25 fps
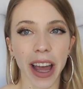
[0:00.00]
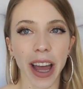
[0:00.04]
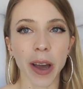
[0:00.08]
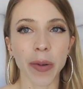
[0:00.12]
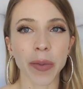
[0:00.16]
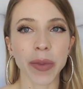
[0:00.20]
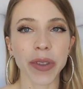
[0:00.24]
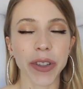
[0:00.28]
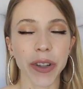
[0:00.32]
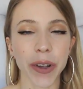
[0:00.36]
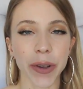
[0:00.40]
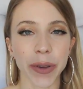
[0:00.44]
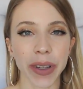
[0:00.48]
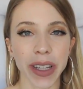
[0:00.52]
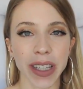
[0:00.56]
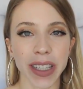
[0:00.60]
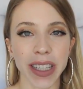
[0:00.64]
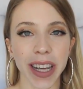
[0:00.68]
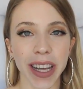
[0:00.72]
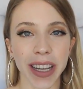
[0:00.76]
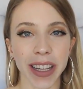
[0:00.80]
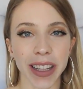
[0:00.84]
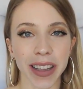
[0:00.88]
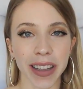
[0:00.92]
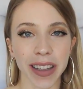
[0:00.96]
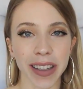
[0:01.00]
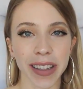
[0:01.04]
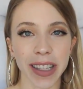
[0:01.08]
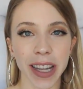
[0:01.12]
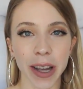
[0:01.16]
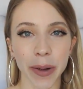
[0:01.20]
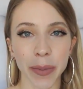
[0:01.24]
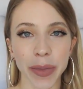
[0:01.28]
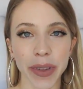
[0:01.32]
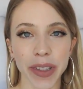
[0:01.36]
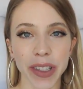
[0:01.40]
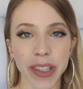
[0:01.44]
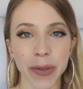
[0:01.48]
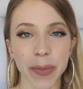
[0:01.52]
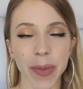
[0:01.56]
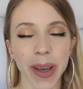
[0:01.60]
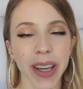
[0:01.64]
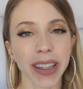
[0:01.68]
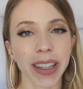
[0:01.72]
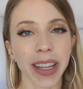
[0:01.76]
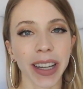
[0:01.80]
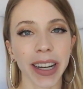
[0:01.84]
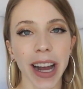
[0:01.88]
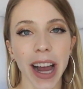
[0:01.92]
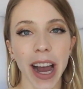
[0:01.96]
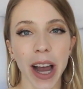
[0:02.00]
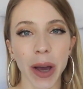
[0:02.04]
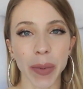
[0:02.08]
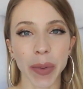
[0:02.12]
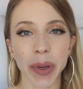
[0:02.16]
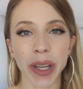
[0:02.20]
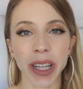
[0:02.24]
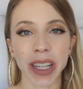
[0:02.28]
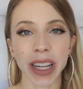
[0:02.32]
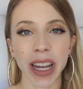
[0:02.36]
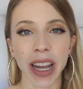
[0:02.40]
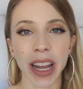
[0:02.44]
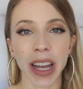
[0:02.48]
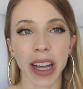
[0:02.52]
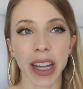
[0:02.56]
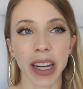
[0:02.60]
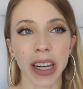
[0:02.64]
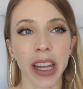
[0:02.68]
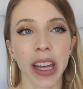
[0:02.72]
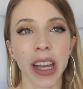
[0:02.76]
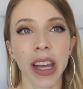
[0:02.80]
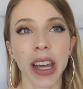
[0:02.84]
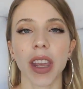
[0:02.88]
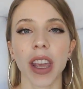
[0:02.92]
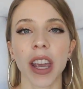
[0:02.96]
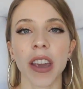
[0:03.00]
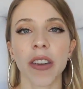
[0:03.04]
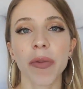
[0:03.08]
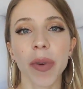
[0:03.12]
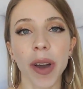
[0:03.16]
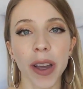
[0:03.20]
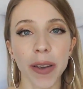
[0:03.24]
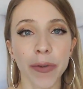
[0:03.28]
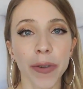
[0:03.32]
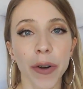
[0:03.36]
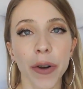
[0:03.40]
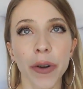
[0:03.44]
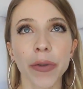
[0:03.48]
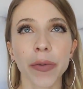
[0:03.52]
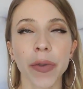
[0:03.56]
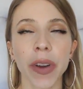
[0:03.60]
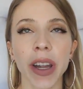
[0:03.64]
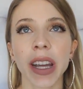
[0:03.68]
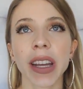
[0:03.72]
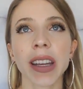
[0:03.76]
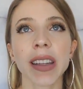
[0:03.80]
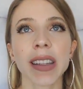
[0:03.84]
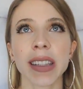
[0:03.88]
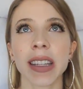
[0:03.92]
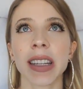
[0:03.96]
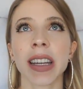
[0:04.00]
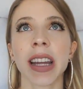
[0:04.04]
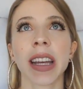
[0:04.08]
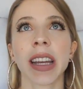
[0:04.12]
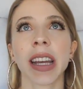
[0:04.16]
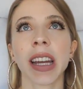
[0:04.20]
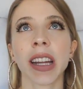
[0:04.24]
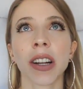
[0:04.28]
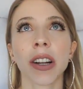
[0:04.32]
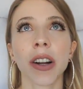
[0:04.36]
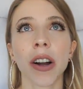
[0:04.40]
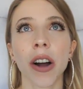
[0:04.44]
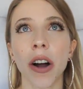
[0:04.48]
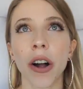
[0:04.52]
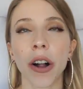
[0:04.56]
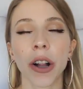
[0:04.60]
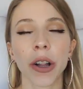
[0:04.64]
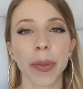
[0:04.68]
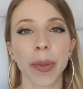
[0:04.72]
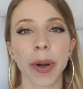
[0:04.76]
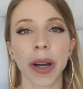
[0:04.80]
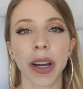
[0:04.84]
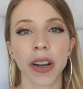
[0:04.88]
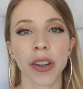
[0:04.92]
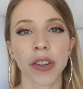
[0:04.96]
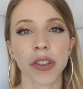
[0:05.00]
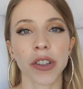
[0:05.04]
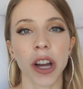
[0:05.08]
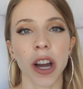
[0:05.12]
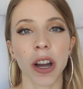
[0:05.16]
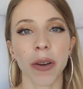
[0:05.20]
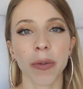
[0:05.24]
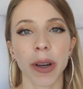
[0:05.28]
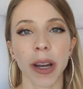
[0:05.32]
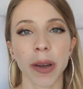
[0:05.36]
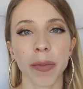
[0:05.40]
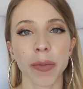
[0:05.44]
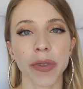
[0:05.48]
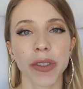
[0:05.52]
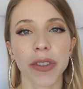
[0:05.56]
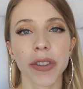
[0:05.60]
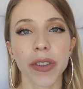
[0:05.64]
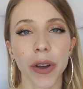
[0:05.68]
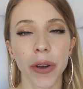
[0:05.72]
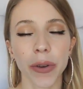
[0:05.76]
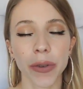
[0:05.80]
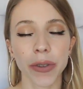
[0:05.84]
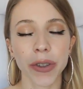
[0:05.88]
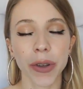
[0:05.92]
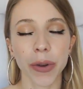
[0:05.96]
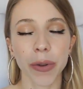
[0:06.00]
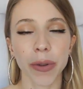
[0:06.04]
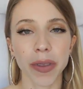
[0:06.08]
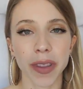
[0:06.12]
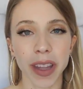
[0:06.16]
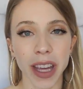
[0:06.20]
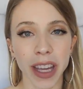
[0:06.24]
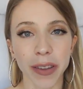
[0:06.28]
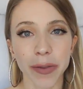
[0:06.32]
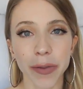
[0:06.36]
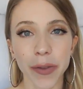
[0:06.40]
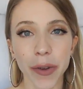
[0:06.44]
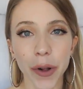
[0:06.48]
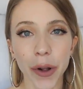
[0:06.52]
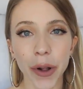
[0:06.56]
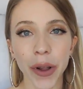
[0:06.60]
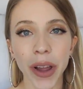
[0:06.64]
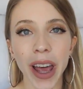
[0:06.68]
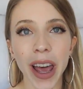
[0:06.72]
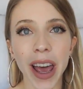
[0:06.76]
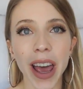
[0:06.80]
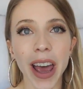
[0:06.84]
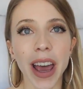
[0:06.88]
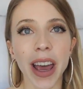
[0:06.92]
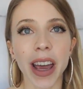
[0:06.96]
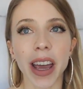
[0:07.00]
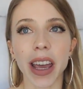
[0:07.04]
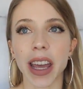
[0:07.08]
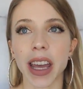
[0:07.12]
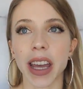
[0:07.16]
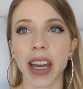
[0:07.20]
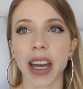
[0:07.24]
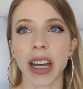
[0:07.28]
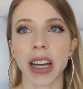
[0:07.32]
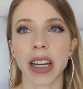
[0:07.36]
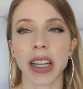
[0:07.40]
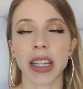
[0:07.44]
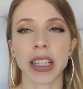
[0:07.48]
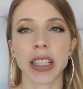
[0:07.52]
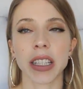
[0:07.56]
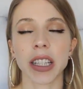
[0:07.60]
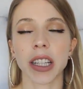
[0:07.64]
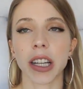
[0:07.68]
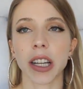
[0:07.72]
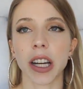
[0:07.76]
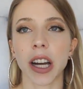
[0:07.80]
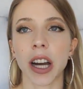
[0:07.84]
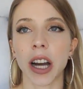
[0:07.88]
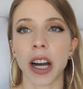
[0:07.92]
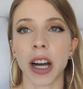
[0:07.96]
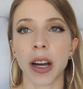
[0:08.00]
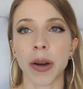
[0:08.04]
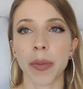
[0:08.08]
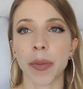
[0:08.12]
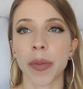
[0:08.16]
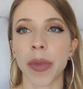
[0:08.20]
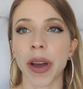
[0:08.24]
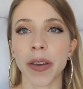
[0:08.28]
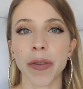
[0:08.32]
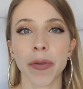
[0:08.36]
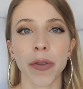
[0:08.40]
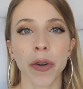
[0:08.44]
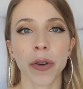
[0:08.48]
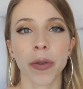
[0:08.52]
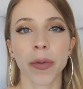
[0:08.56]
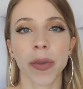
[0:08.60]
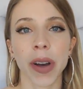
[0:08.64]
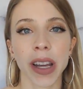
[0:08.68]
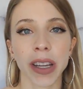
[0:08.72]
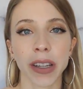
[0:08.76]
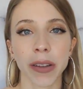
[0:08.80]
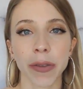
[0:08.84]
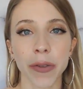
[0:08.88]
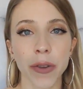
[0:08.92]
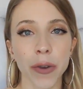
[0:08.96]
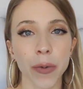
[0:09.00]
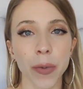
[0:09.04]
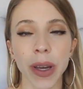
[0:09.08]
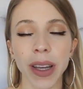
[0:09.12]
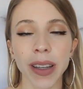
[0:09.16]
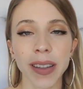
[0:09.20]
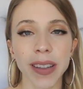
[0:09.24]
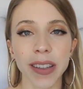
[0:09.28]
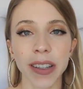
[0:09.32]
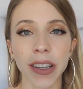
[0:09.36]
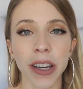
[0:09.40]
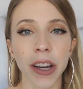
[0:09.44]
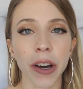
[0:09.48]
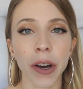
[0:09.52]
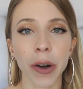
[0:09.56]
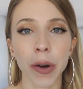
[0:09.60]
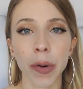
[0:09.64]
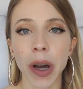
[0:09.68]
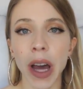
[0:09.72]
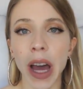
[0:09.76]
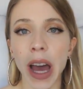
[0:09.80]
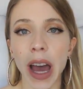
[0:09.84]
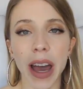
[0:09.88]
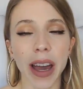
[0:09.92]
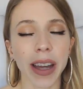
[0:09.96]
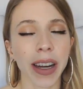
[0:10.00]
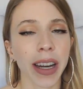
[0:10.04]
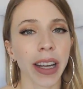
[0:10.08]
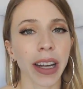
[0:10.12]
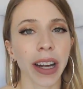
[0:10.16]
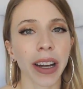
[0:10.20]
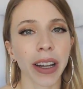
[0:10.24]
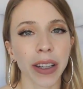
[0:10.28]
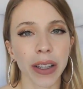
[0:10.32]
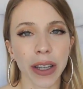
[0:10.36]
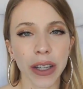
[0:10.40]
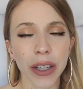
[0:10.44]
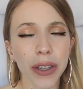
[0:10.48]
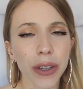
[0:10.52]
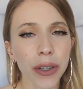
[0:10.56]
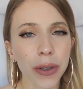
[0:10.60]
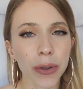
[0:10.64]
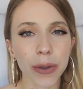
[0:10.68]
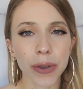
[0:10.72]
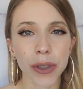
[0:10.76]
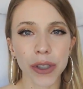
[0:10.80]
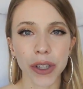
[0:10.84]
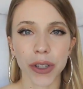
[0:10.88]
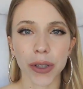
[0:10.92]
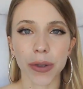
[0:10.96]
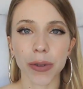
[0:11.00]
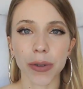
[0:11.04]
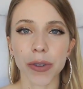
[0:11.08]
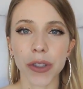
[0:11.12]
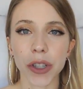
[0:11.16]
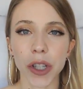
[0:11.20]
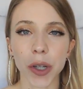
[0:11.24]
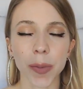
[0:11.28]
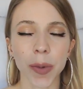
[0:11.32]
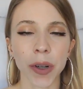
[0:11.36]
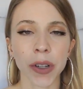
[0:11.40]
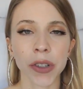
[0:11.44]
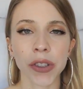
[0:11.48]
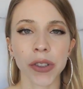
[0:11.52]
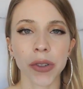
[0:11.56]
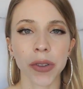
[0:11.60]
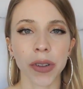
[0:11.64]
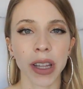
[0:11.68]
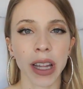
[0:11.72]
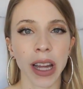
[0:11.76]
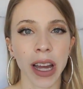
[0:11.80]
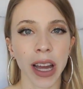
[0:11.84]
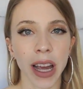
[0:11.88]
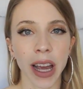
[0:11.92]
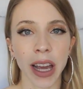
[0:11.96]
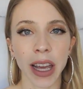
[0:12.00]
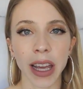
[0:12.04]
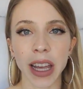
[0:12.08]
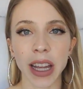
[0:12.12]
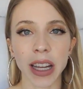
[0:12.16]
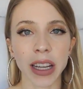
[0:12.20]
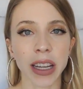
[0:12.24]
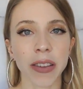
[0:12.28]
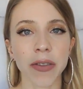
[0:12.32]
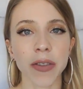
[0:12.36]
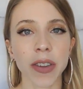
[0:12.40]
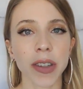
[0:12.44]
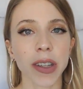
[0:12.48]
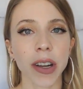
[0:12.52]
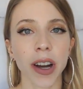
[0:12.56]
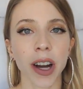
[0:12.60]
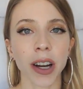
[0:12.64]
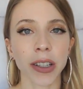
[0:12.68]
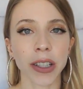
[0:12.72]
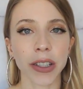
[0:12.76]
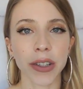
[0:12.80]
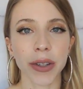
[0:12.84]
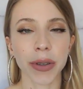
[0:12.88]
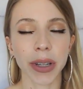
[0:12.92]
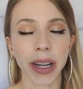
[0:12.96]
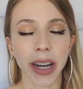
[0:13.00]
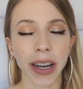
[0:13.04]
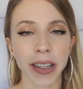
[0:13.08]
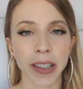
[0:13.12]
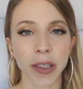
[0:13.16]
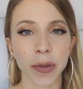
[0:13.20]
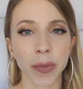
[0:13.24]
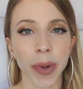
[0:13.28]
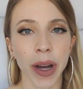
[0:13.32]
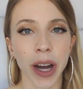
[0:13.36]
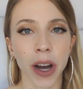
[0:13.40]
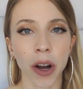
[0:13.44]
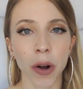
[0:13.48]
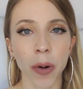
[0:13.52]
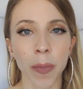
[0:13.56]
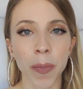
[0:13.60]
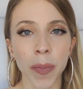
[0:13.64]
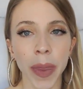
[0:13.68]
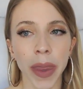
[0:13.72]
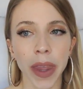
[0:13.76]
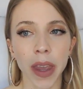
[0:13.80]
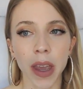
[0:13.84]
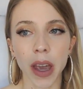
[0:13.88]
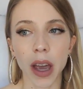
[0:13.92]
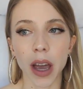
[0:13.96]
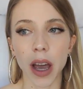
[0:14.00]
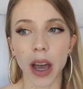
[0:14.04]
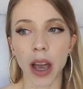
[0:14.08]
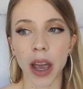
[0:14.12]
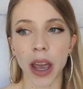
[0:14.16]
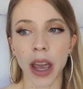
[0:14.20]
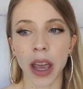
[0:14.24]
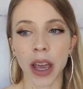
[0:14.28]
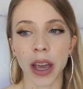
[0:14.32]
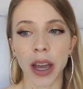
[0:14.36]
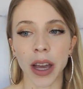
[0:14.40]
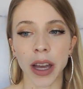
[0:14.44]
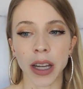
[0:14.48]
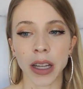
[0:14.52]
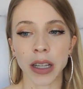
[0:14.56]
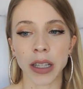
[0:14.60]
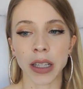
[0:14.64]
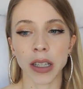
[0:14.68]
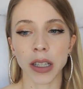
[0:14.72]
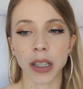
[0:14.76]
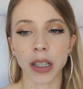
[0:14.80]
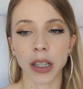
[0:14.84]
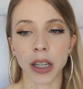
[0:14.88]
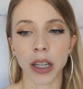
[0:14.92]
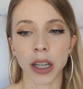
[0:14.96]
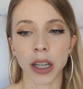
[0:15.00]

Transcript: I'm slowly taking the steps to make that happen. And if my phone rings and I get a call about a job, I'm so thankful. And my phone rang a few weeks ago, and I got a huge commercial that I can't even talk to you guys about. And